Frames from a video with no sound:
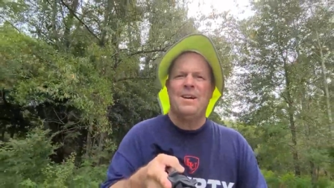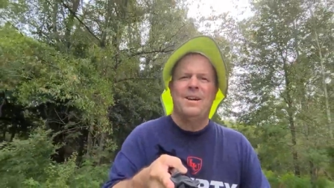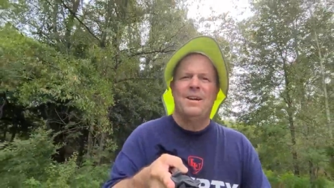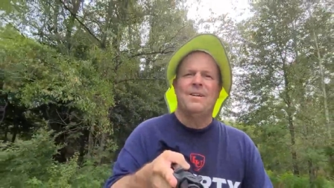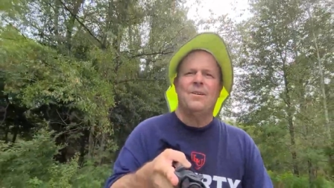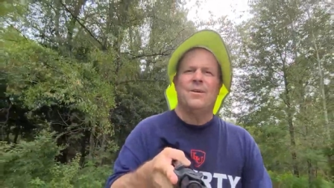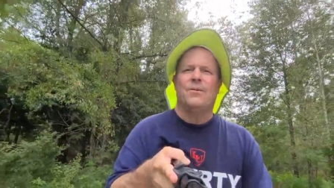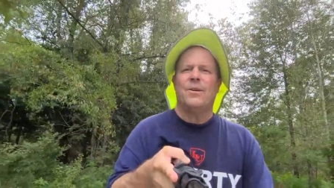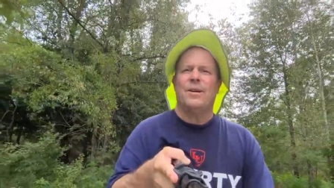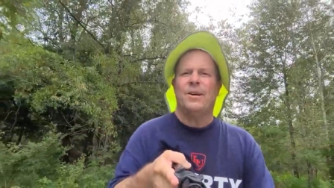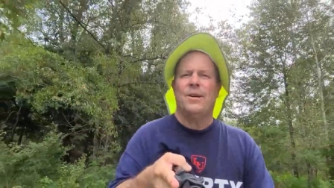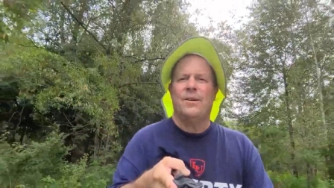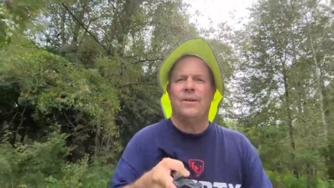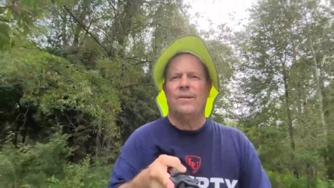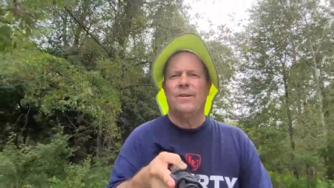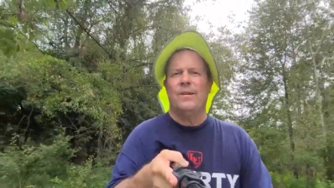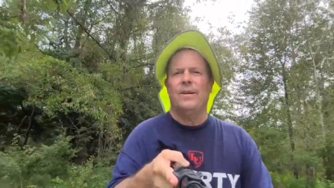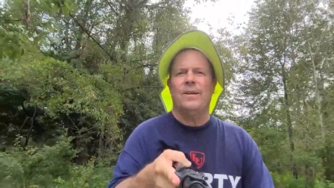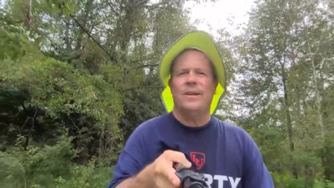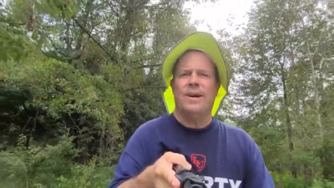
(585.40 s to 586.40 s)
don't count on
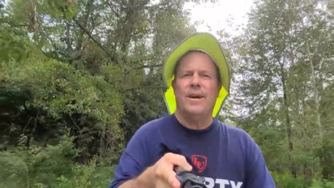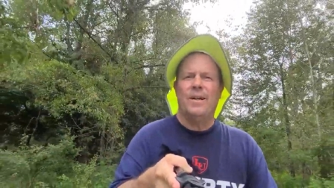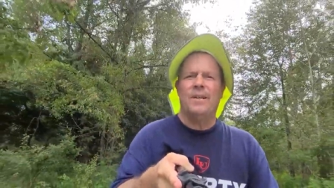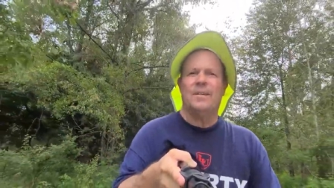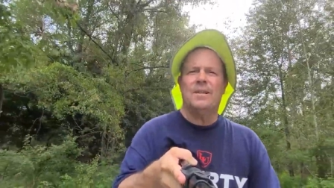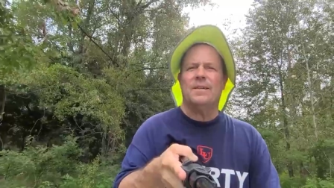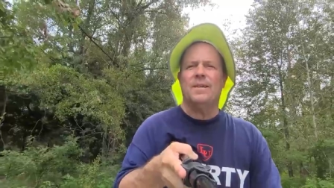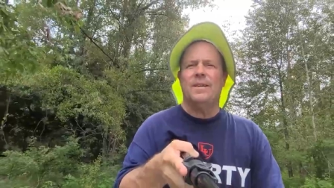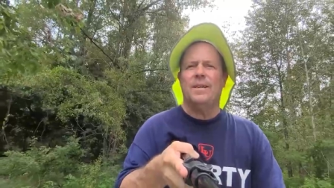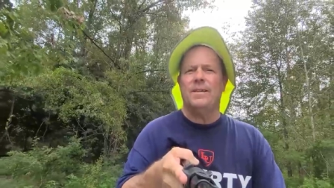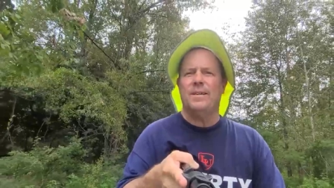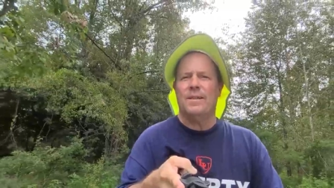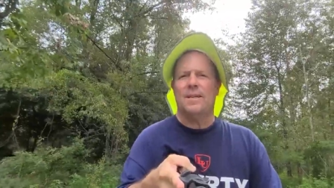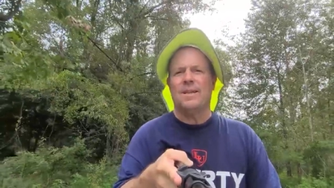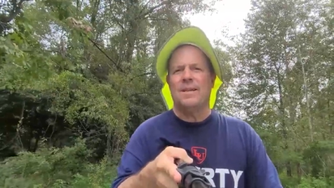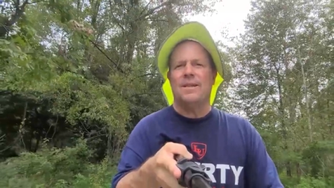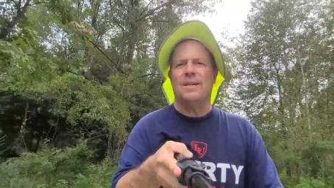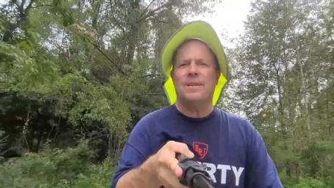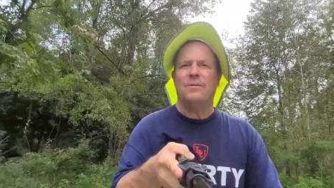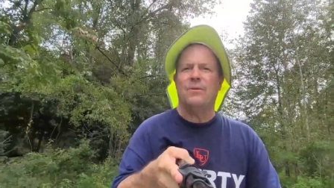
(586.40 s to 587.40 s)
the United States.
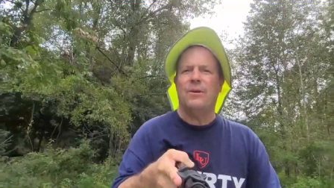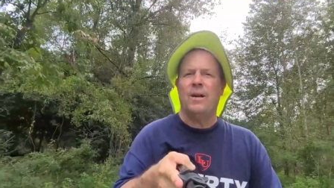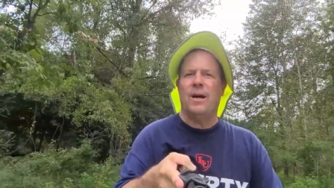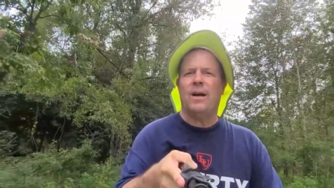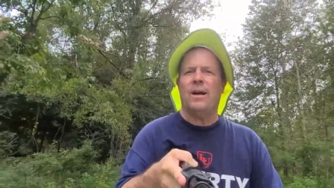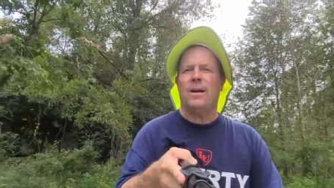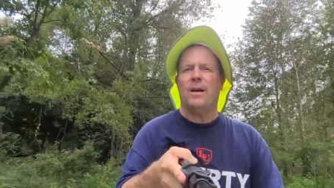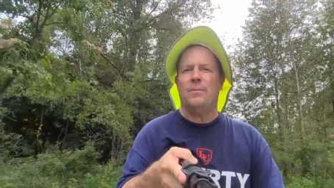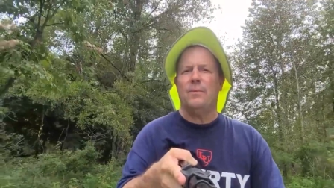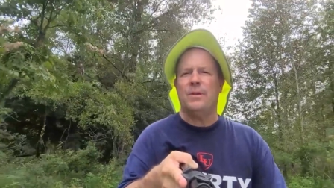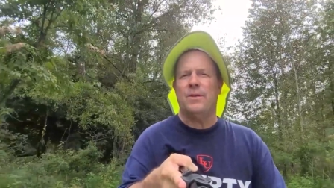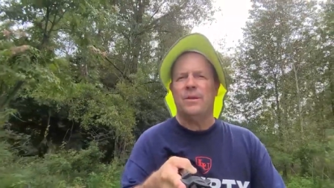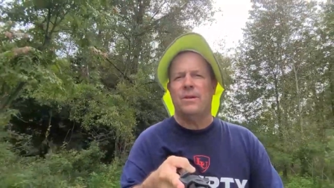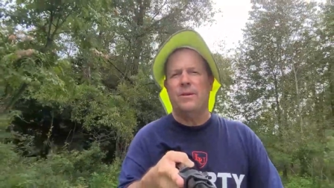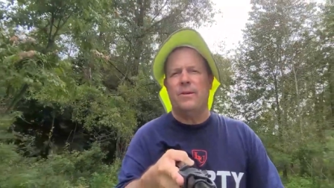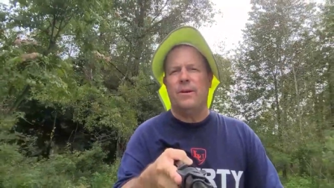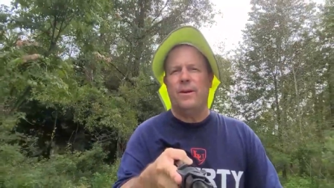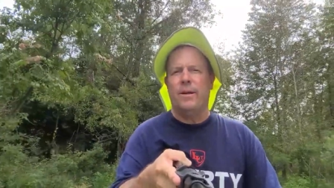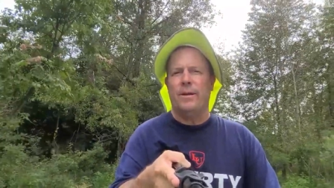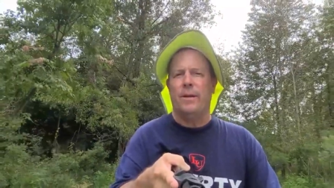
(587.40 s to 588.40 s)
We're not coming to
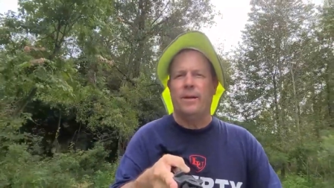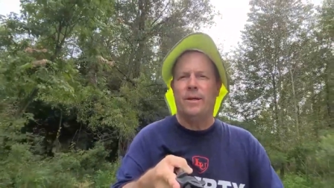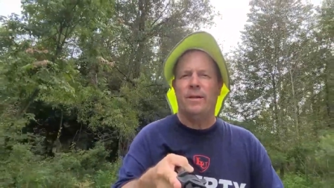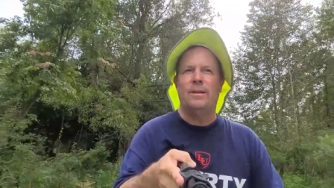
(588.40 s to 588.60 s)
your aid.